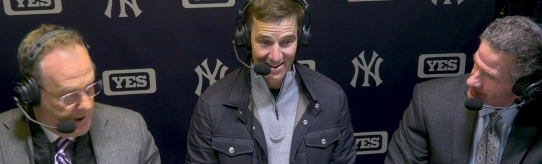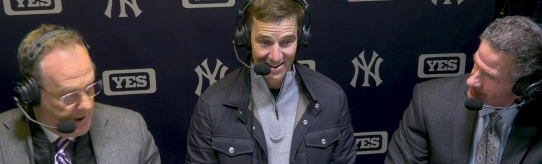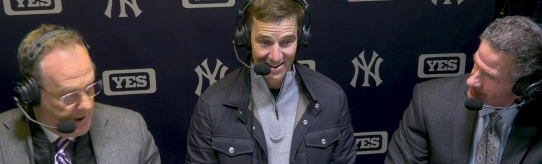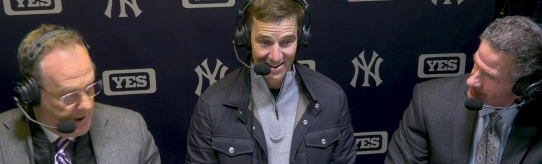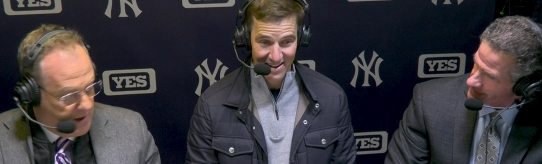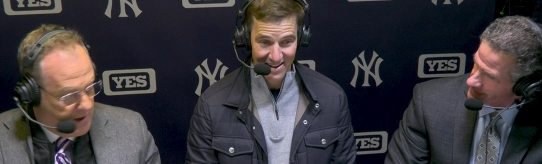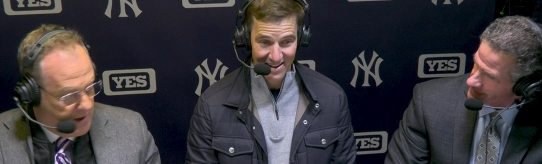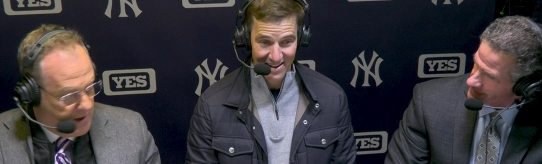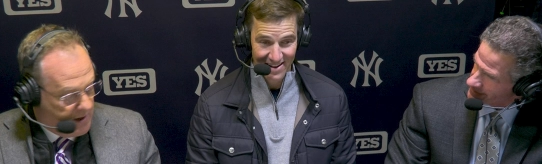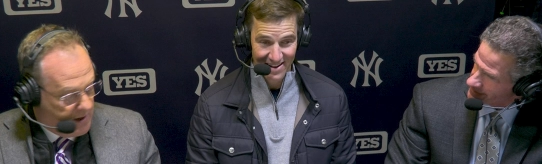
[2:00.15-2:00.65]

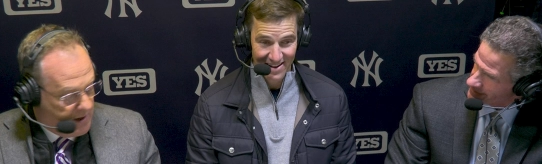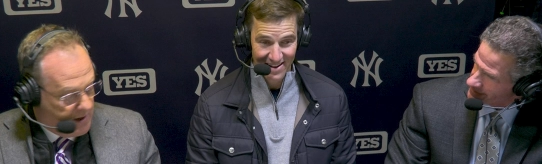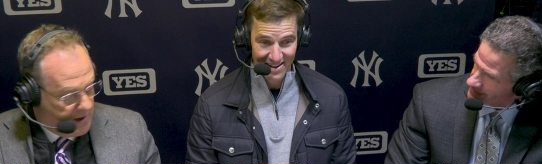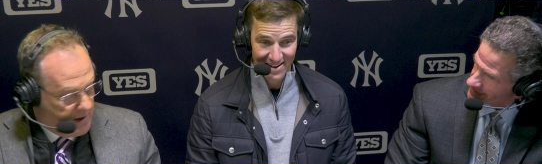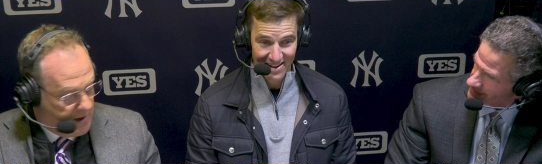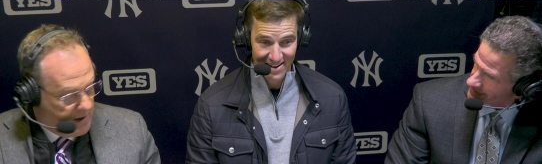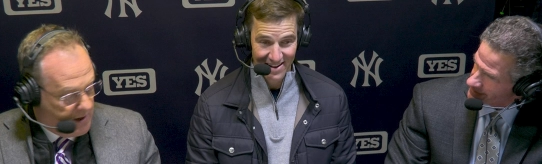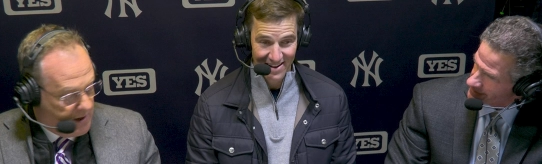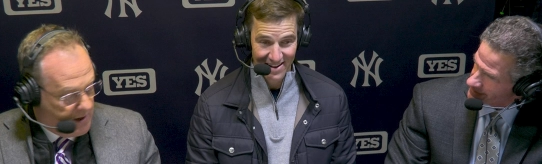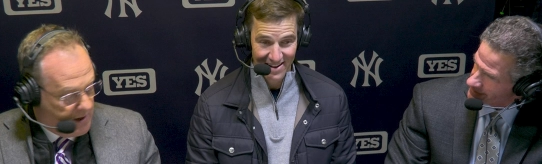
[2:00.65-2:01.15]

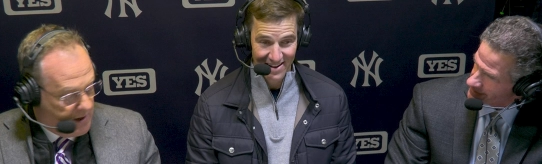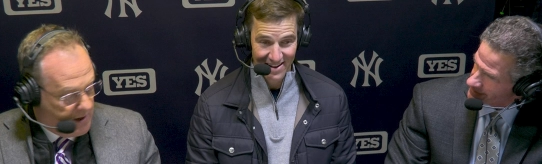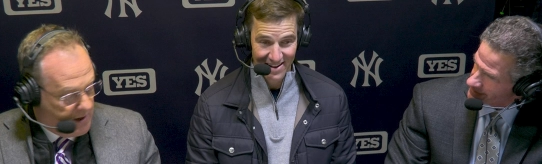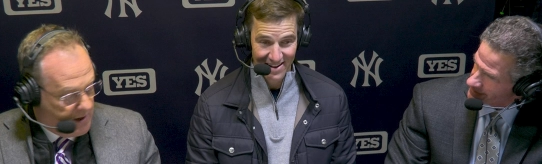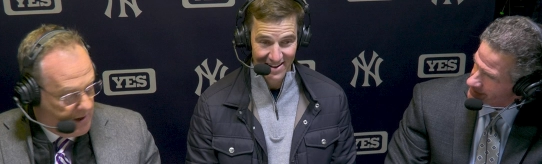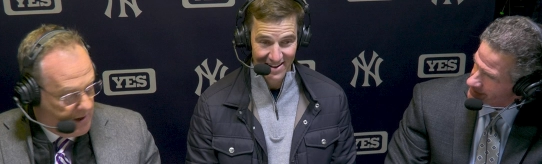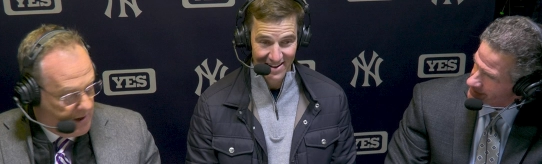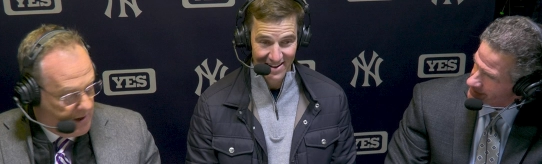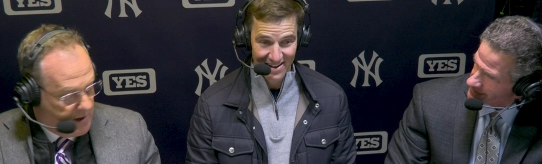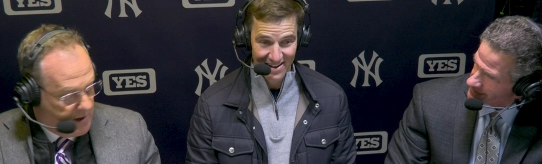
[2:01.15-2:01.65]

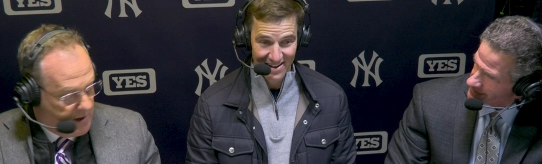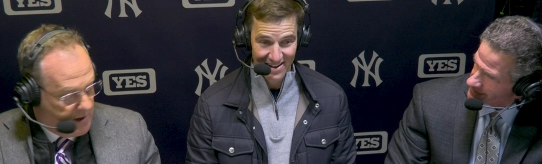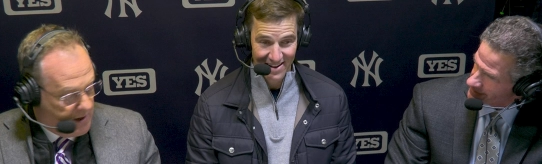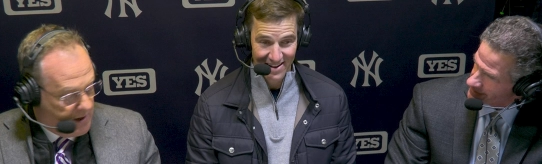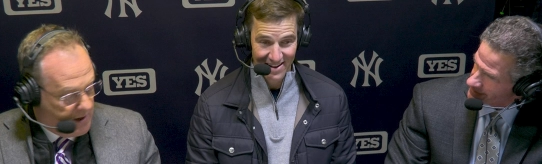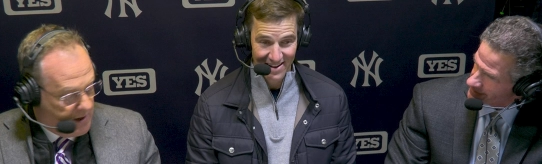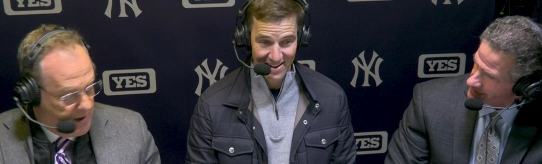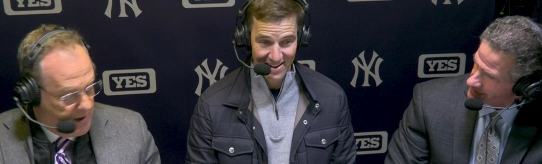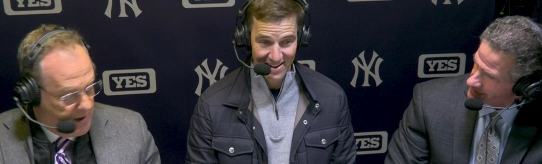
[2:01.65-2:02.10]
Nobody speaks.